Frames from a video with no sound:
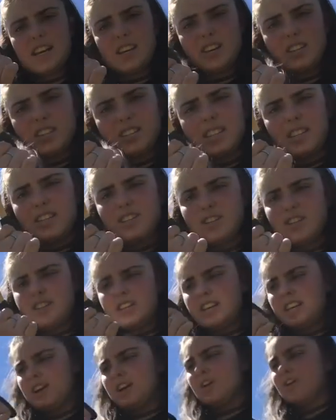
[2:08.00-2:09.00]
your
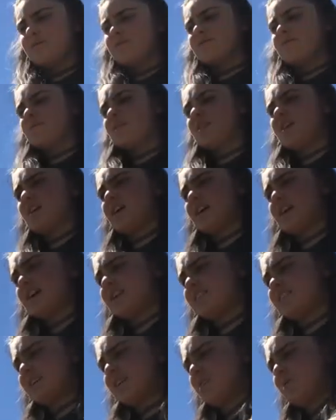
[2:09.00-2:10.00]
scissors here, like
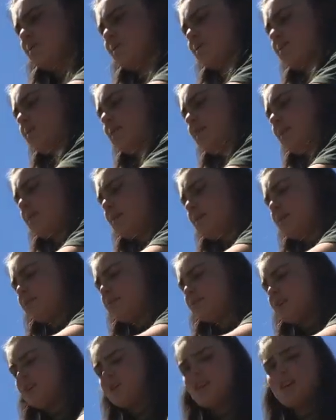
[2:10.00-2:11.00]
I said, hold them by the
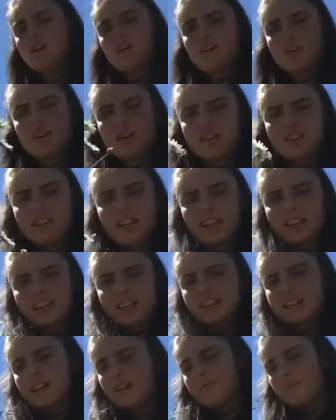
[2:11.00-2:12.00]
bottom. You're going to take
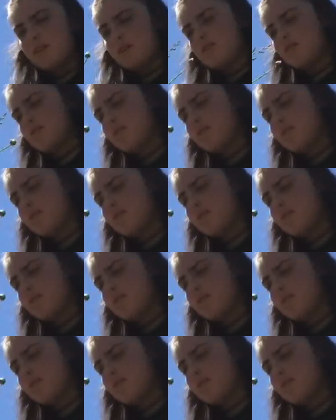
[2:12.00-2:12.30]
the stem and you're